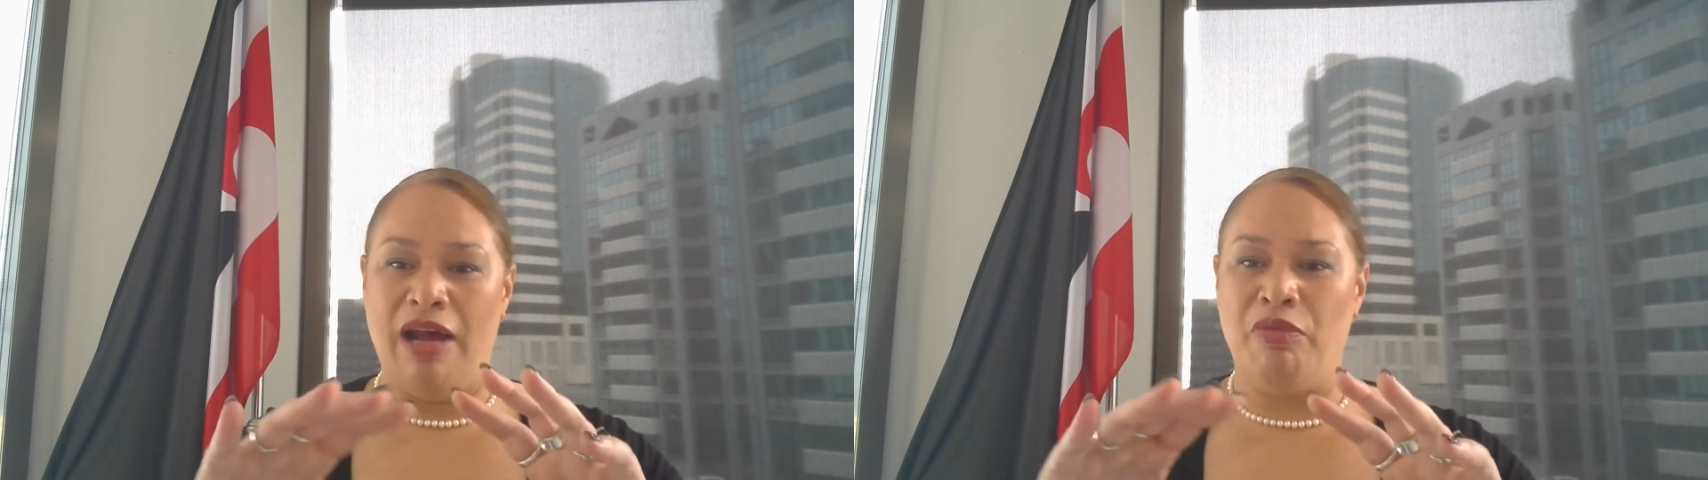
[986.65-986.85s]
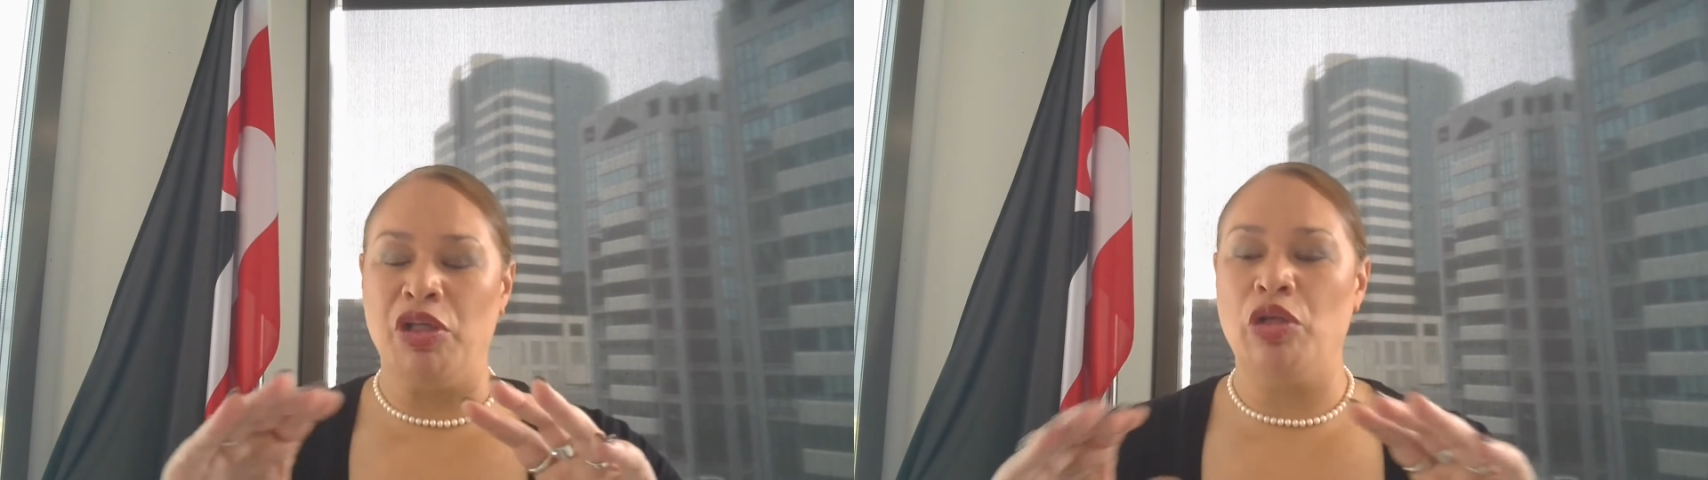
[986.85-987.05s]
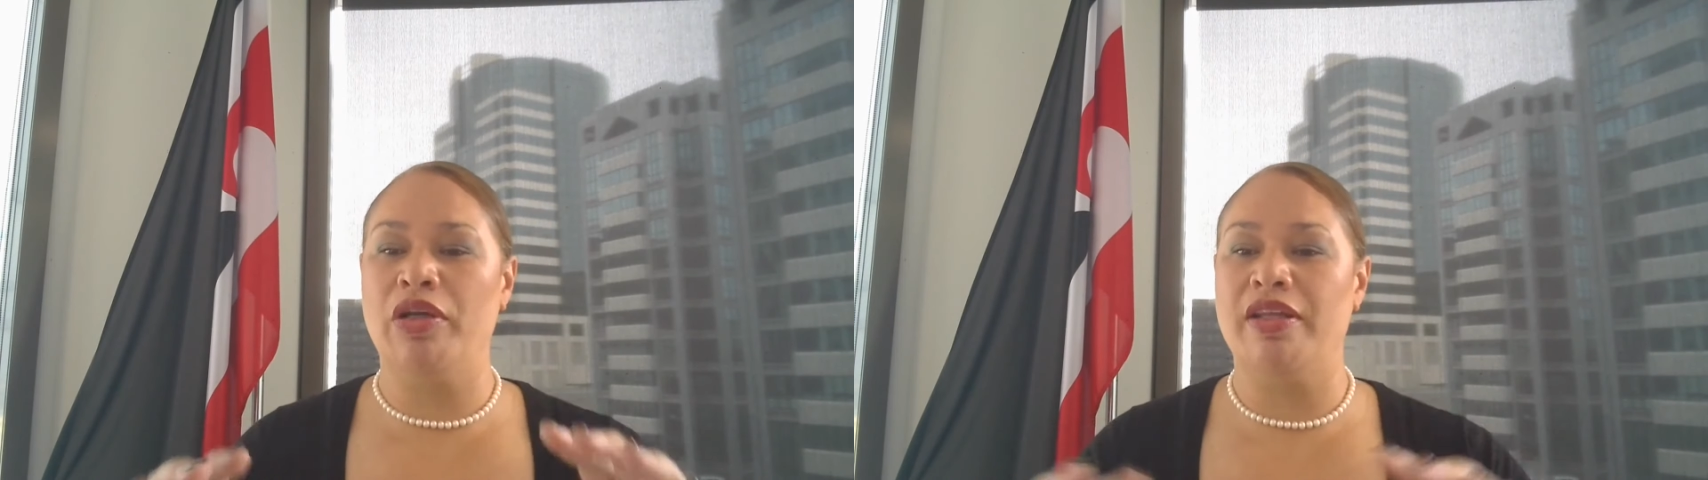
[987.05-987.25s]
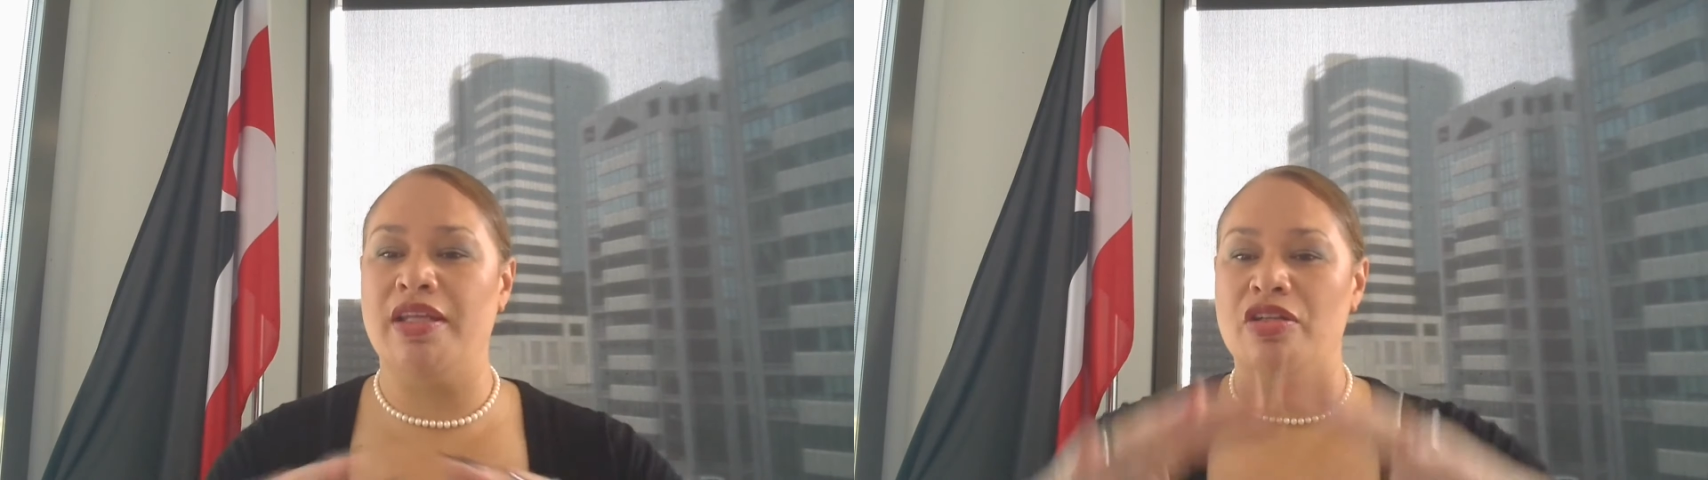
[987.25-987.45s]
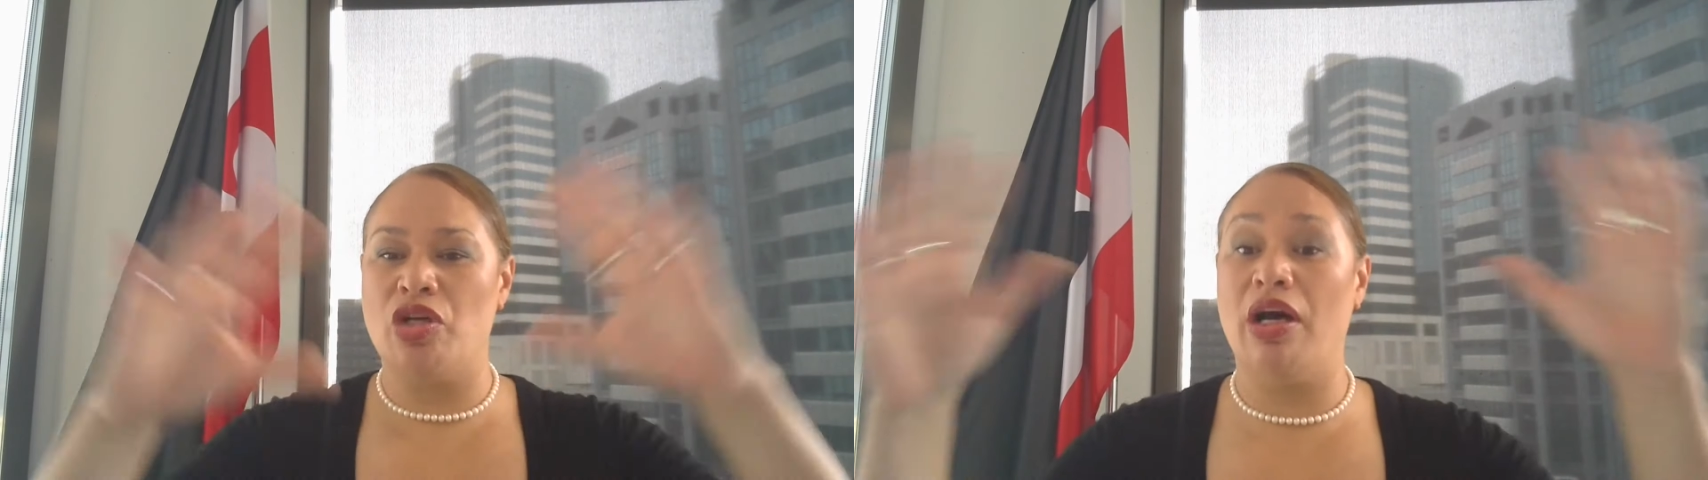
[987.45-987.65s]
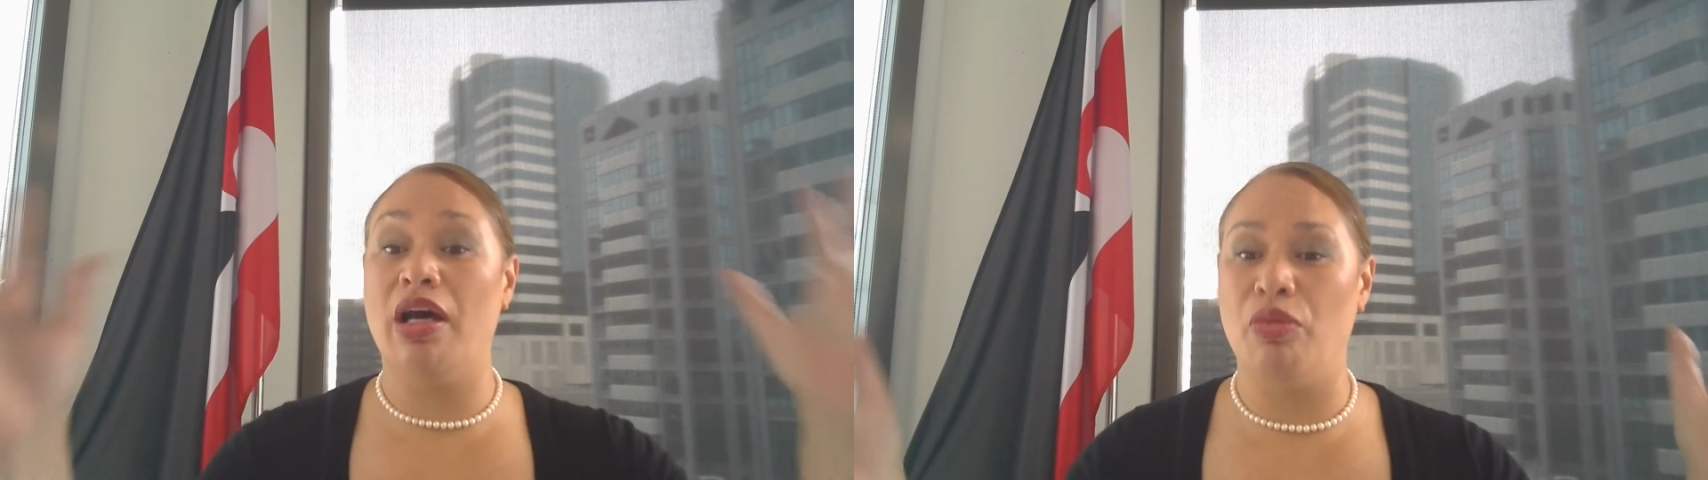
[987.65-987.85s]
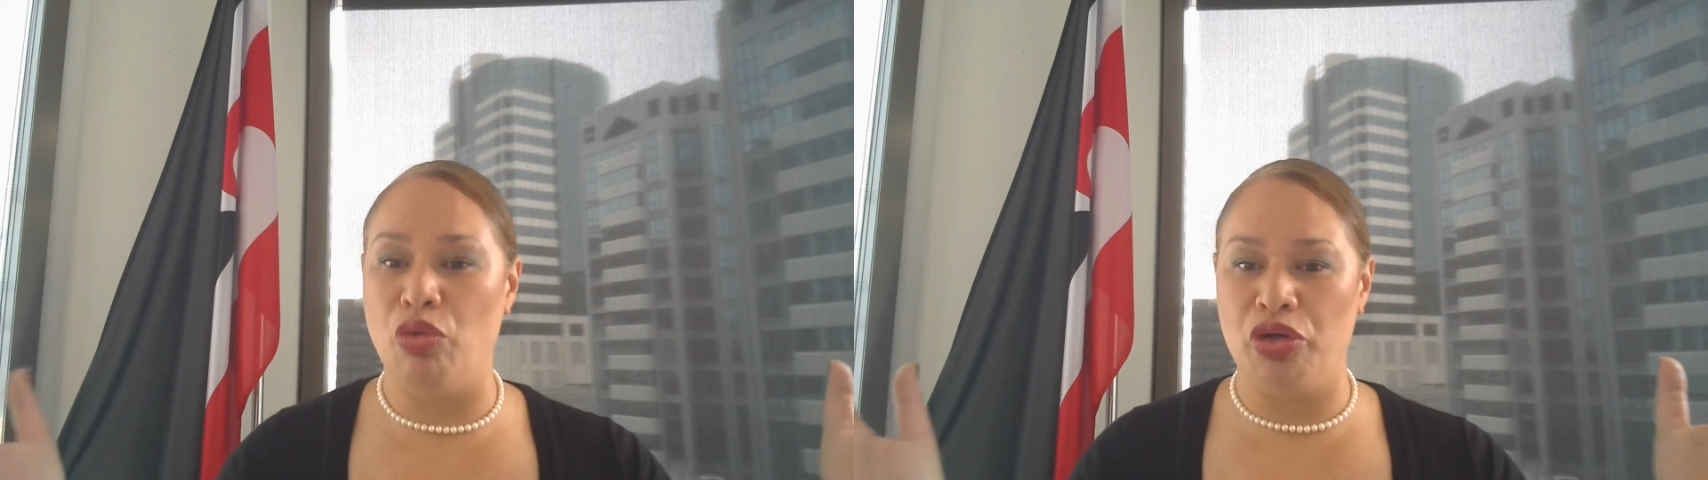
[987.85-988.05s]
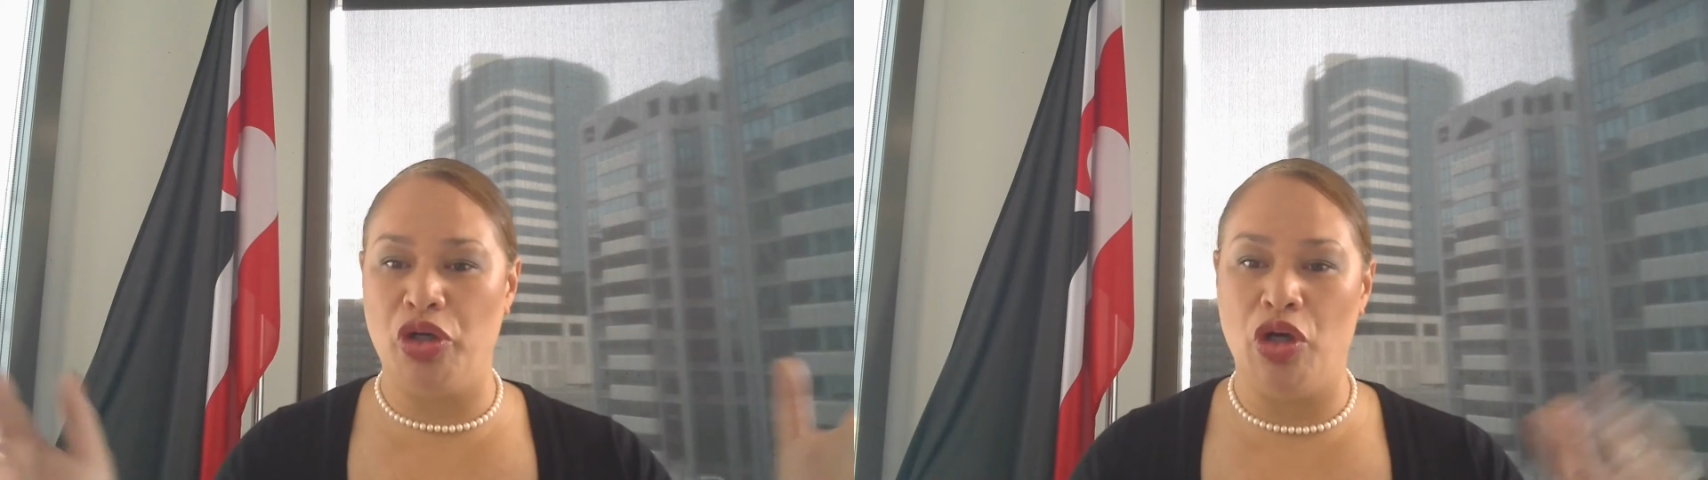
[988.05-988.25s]
When you look at the entire
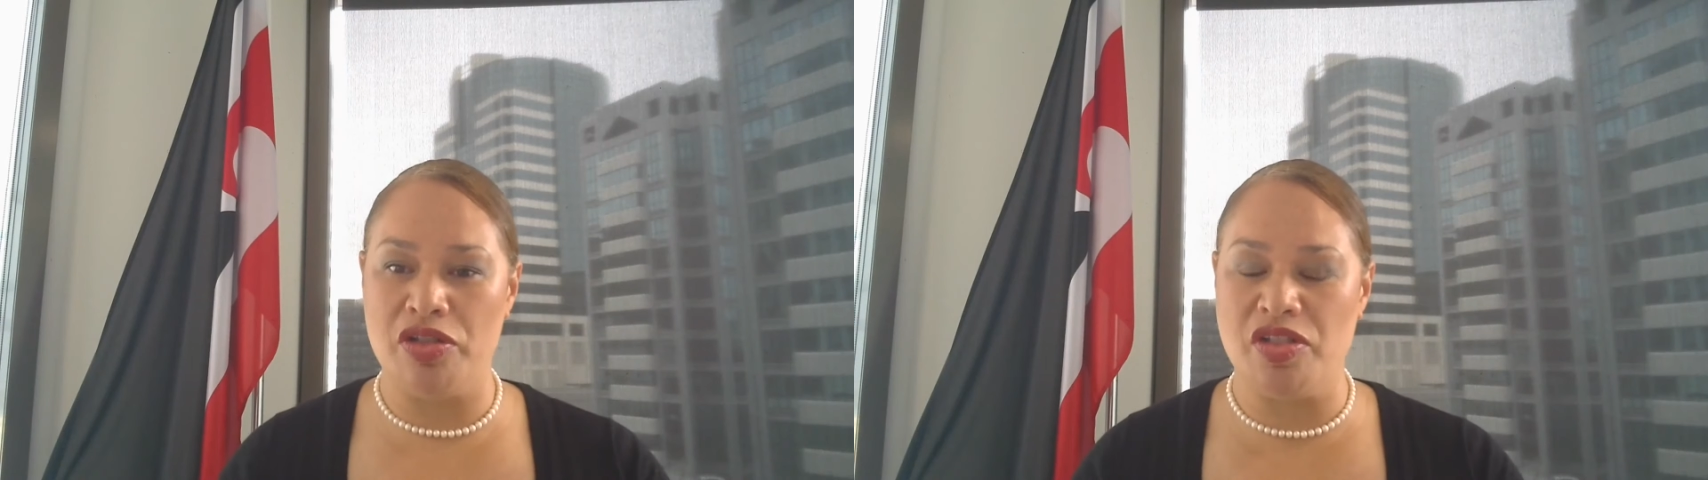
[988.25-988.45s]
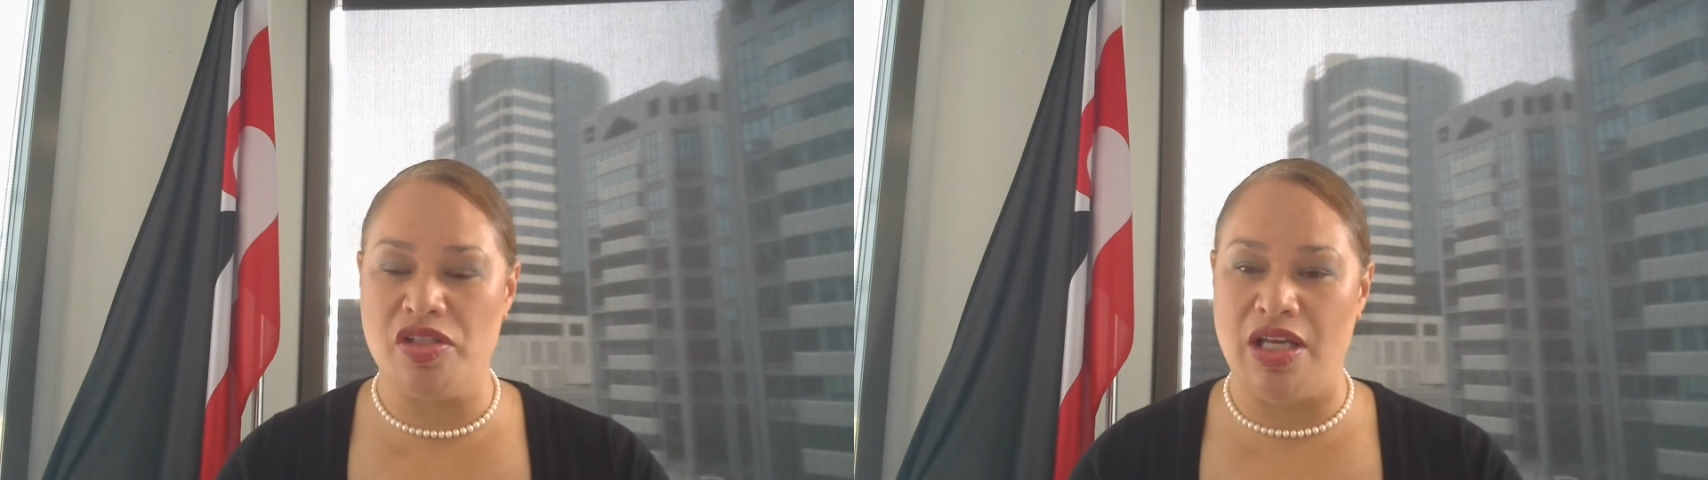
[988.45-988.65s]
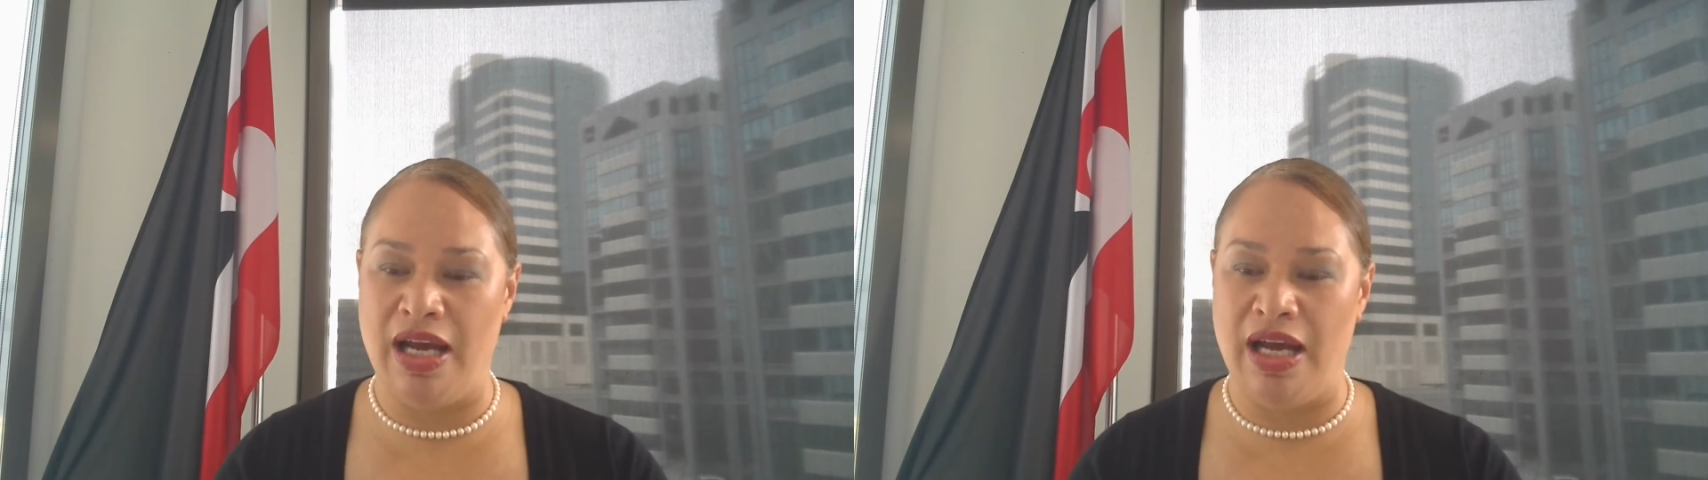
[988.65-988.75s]
water cost,